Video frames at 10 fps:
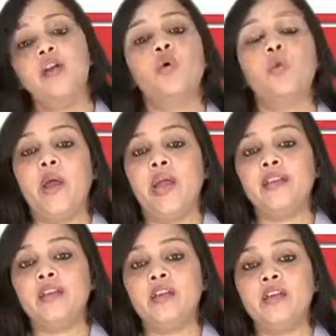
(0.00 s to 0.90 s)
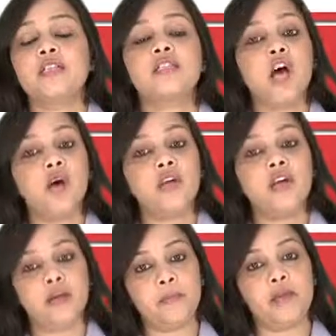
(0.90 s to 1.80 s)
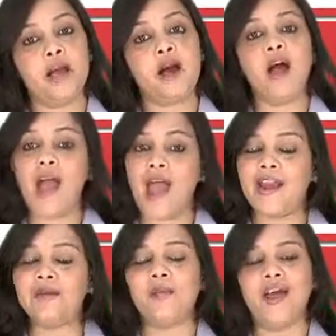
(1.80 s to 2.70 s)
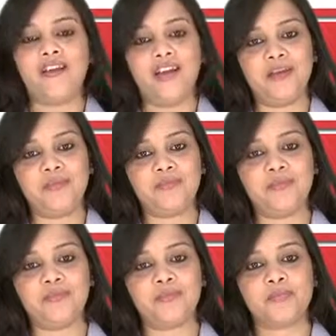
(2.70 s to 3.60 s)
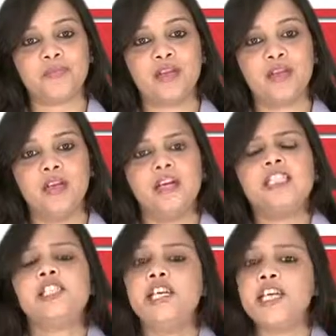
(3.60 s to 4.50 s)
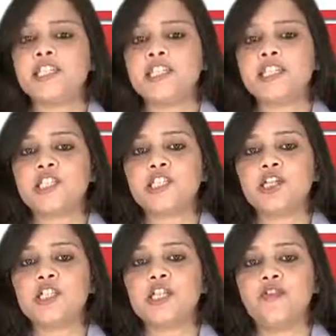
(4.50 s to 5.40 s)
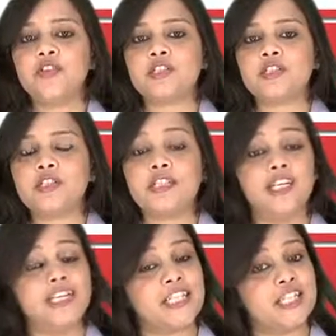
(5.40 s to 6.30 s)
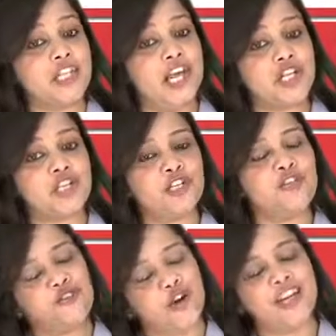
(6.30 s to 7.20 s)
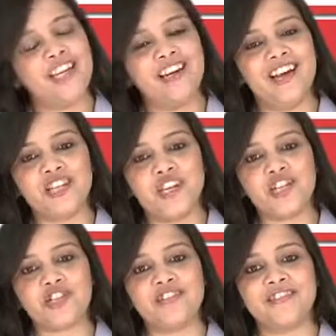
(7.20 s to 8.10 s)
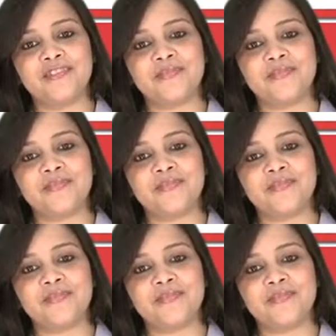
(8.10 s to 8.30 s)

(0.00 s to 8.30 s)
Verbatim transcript: Kuwait, Saudi Arabia and Bahrain. Genius Attestation Services, the destination for legalization.